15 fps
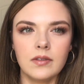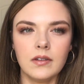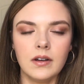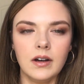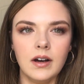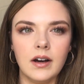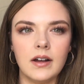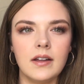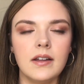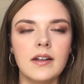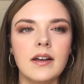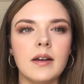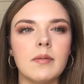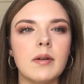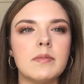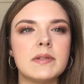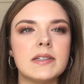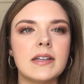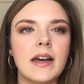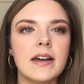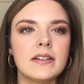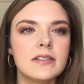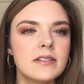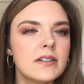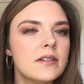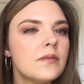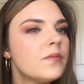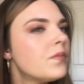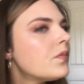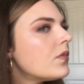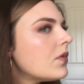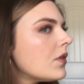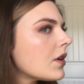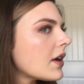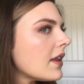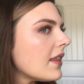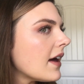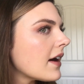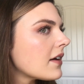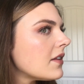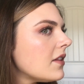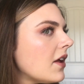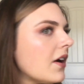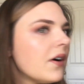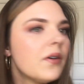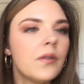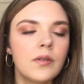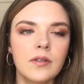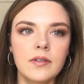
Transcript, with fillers: Oh, I'm obsessed. Look at that glow.